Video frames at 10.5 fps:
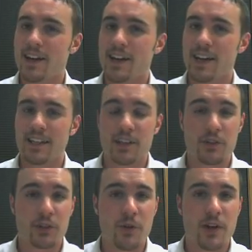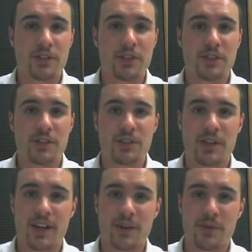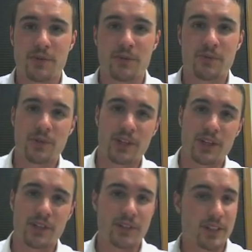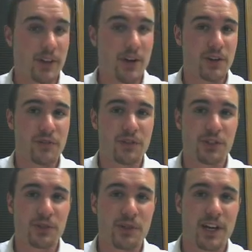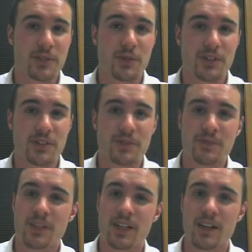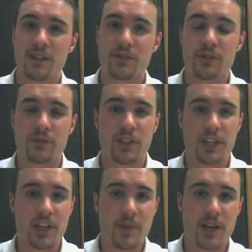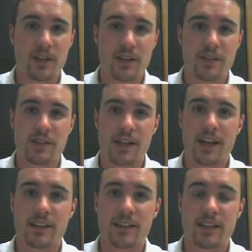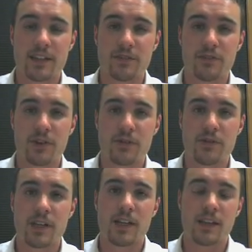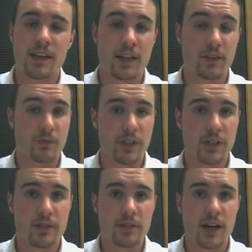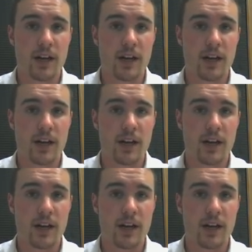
Any other questions, we're the audiovisual experts. Feel free to email us at info@real,